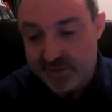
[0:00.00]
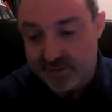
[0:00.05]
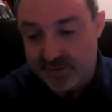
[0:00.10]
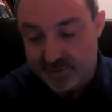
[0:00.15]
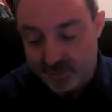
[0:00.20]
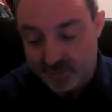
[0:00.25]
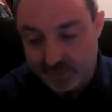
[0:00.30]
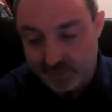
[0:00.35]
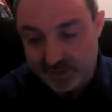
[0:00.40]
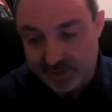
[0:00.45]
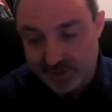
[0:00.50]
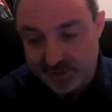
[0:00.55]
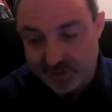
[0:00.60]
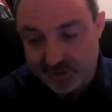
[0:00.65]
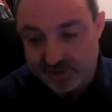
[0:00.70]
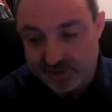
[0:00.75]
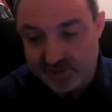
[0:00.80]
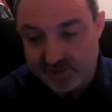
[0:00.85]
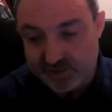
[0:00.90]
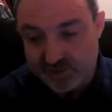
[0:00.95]

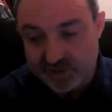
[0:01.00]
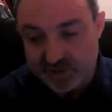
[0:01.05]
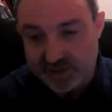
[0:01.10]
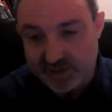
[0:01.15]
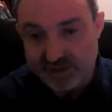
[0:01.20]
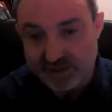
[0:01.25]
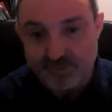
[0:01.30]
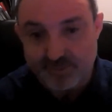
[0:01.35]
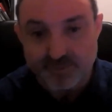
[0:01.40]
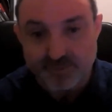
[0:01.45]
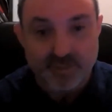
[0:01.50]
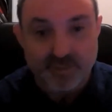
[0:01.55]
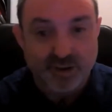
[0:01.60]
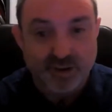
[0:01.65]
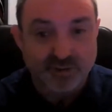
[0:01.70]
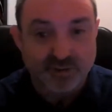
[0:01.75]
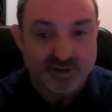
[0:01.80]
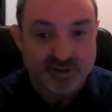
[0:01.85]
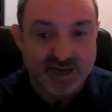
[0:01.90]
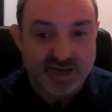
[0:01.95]
thermometers in
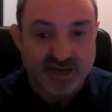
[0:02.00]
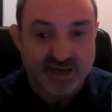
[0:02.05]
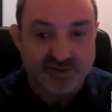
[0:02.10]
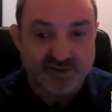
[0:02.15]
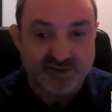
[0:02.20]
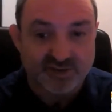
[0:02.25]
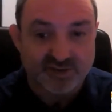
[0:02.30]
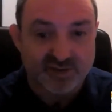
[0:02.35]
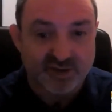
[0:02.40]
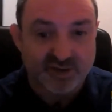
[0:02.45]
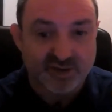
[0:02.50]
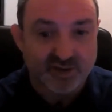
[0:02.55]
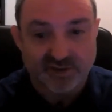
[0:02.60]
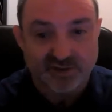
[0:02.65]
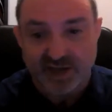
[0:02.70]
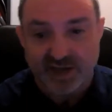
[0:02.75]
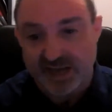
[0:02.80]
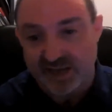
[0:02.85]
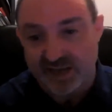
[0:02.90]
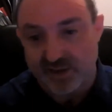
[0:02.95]
most cases aren't
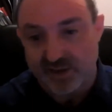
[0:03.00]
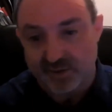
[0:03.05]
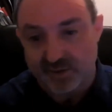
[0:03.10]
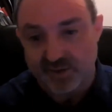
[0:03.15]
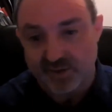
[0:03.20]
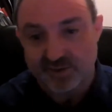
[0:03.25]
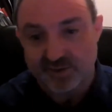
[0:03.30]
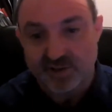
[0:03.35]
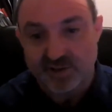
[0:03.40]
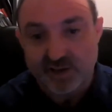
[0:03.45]
accurate.